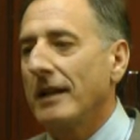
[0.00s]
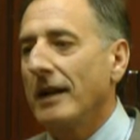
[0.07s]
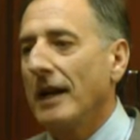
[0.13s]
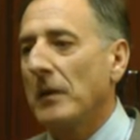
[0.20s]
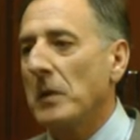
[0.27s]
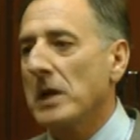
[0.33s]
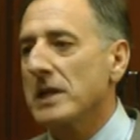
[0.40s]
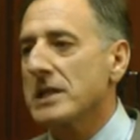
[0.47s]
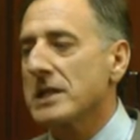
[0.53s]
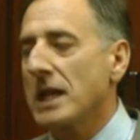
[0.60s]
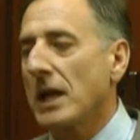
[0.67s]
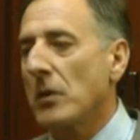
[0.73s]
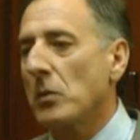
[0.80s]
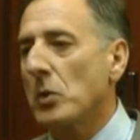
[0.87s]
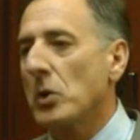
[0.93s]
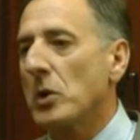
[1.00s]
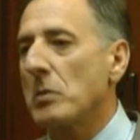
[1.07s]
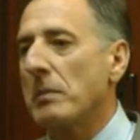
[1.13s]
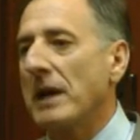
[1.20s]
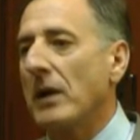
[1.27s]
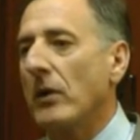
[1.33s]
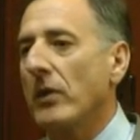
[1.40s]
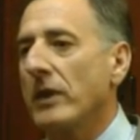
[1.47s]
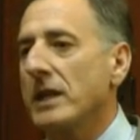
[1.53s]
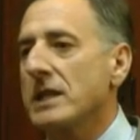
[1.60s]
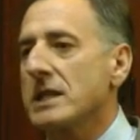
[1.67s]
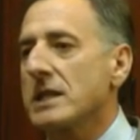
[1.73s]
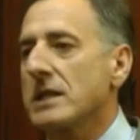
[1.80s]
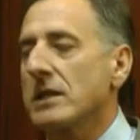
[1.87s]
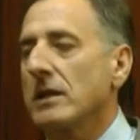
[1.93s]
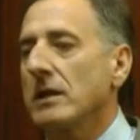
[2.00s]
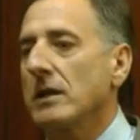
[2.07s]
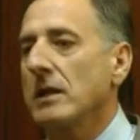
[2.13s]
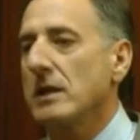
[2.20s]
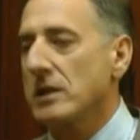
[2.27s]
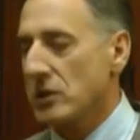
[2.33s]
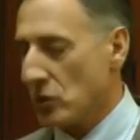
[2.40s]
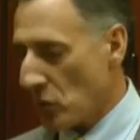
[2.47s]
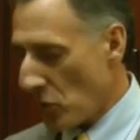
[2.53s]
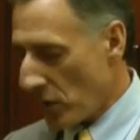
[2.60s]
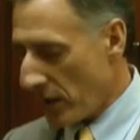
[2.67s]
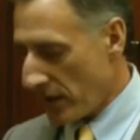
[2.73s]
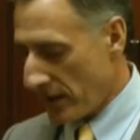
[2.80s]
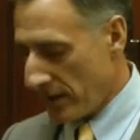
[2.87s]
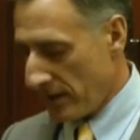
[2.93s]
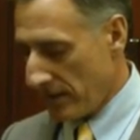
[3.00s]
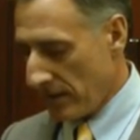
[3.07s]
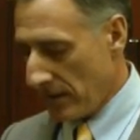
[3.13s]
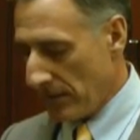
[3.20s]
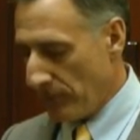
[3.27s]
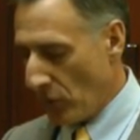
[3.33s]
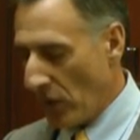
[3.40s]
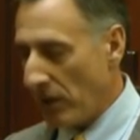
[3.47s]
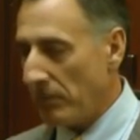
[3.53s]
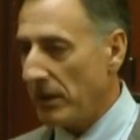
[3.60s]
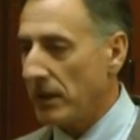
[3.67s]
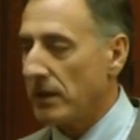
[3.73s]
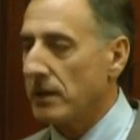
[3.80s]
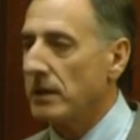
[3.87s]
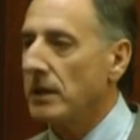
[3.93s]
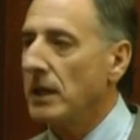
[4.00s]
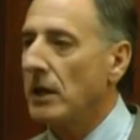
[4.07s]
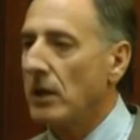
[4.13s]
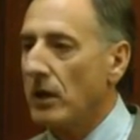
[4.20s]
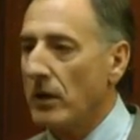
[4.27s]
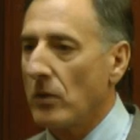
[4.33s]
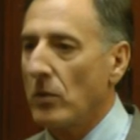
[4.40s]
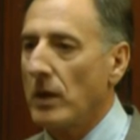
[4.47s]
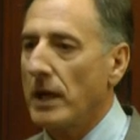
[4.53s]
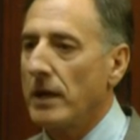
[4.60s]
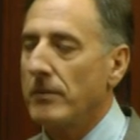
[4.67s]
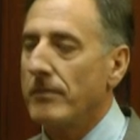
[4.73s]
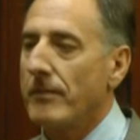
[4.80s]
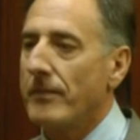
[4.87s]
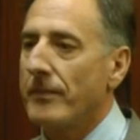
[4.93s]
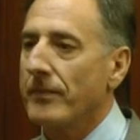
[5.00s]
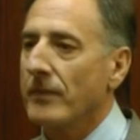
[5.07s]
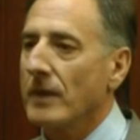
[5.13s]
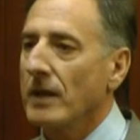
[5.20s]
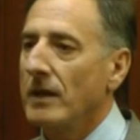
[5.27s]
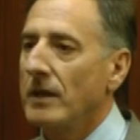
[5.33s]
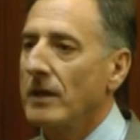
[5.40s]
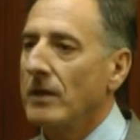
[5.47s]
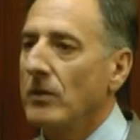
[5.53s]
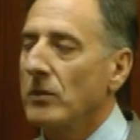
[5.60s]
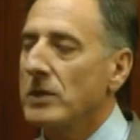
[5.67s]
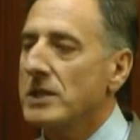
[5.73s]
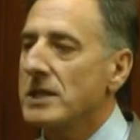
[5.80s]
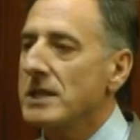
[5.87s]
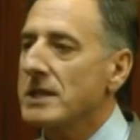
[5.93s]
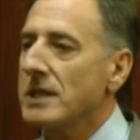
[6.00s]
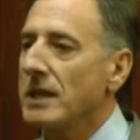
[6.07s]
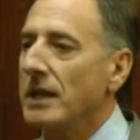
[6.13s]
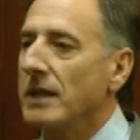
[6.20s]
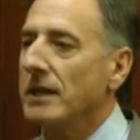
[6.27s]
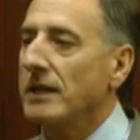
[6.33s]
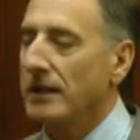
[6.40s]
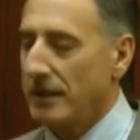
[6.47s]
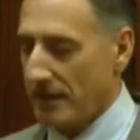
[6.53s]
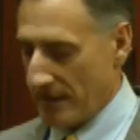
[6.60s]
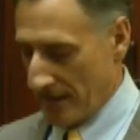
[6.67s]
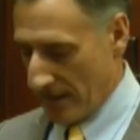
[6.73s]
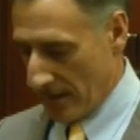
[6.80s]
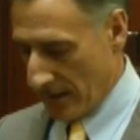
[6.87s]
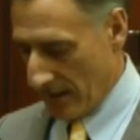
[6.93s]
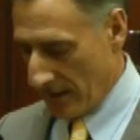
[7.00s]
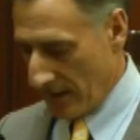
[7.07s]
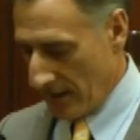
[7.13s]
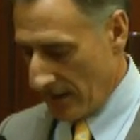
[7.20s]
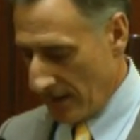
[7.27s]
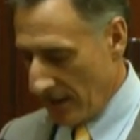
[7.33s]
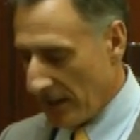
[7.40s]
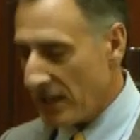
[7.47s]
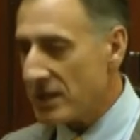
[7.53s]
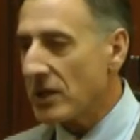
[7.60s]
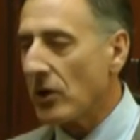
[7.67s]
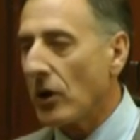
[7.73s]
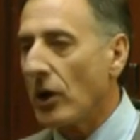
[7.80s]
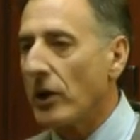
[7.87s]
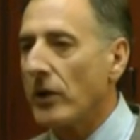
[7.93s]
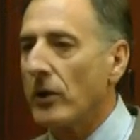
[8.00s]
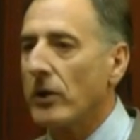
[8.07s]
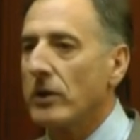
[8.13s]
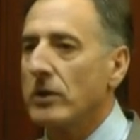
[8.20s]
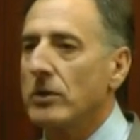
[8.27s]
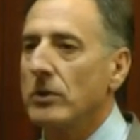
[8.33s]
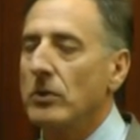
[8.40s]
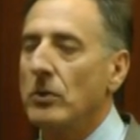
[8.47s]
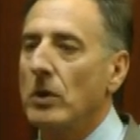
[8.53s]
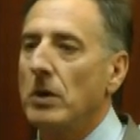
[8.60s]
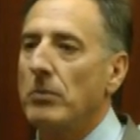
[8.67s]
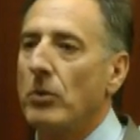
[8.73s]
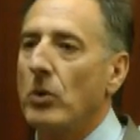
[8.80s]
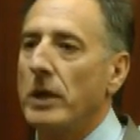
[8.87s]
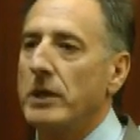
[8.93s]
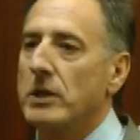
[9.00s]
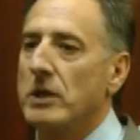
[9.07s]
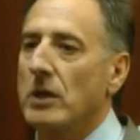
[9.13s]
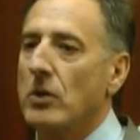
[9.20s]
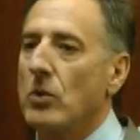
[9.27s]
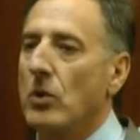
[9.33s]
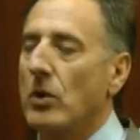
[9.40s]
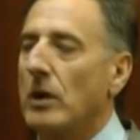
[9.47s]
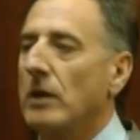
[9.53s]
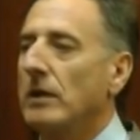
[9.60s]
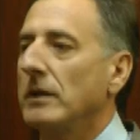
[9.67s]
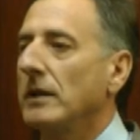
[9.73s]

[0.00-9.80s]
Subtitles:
I want to say a word about this historic appointment in another way, which is that it is an honor to appoint to the court